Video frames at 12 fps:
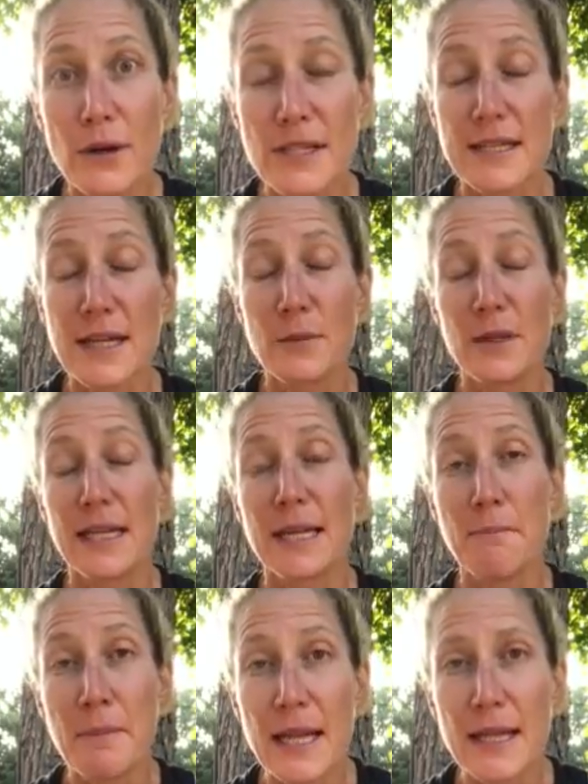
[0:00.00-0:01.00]
or since I really
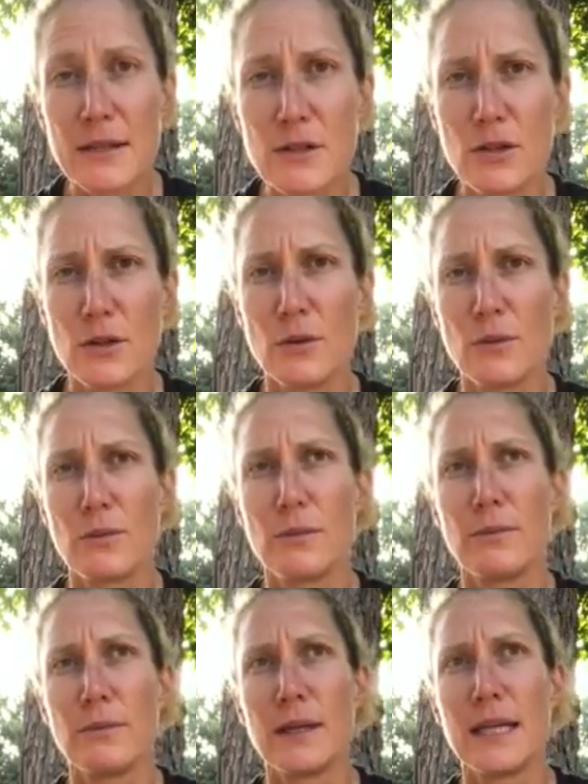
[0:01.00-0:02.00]
committed to
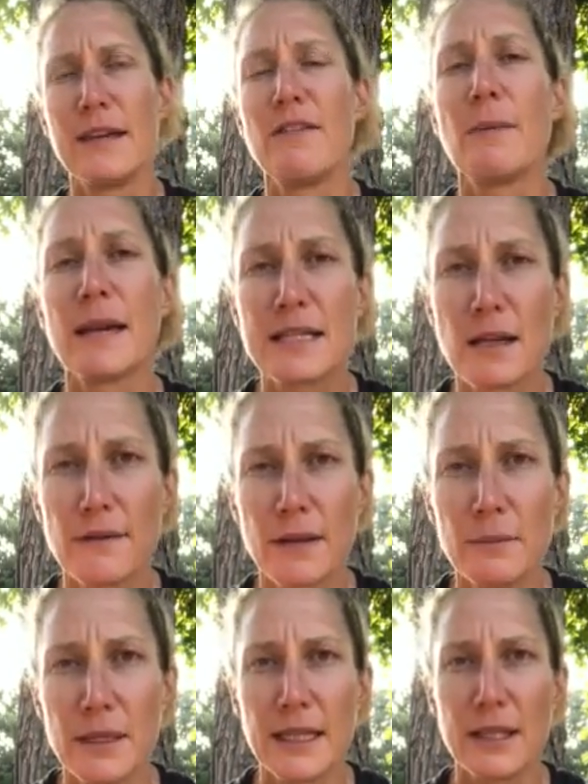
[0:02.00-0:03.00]
giving myself
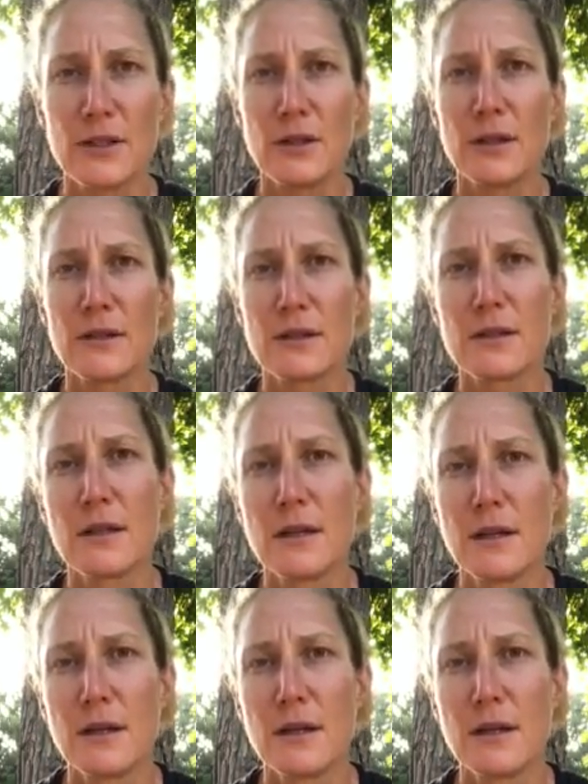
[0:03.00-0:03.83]
completely to this